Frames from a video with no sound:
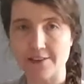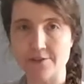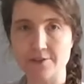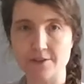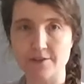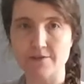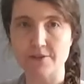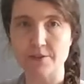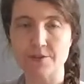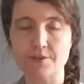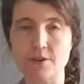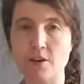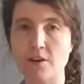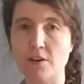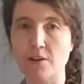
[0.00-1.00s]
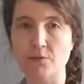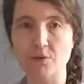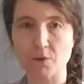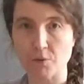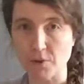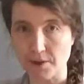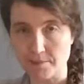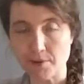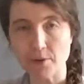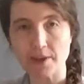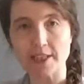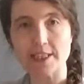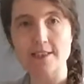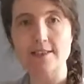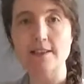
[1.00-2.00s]
Those are all reward
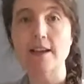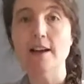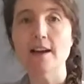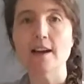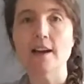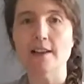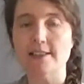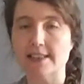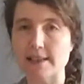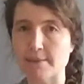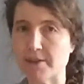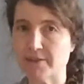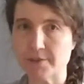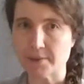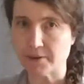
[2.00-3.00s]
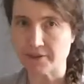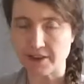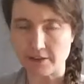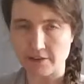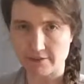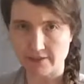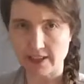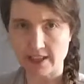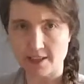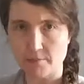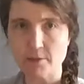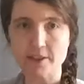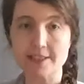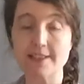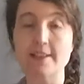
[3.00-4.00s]
points. Some of them are frequent flyer
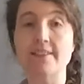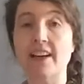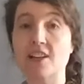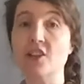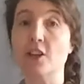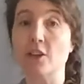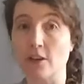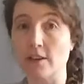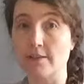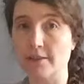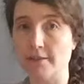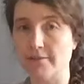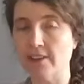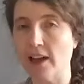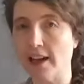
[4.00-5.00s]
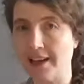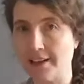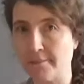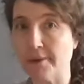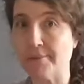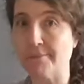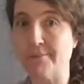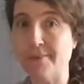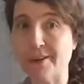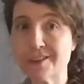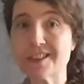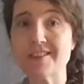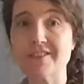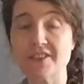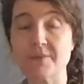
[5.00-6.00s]
points that I've actually earned from flying, but
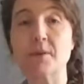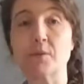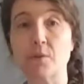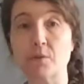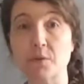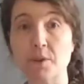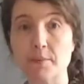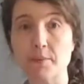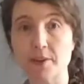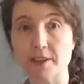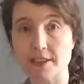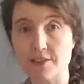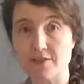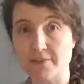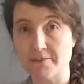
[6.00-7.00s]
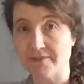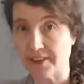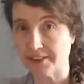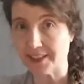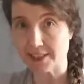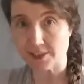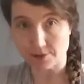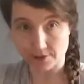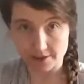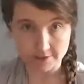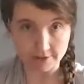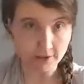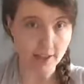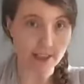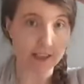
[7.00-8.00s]
most of them are reward points from various sorts
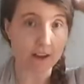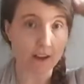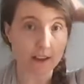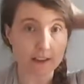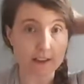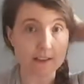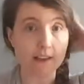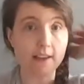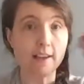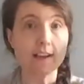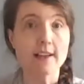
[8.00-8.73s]
of credit cards.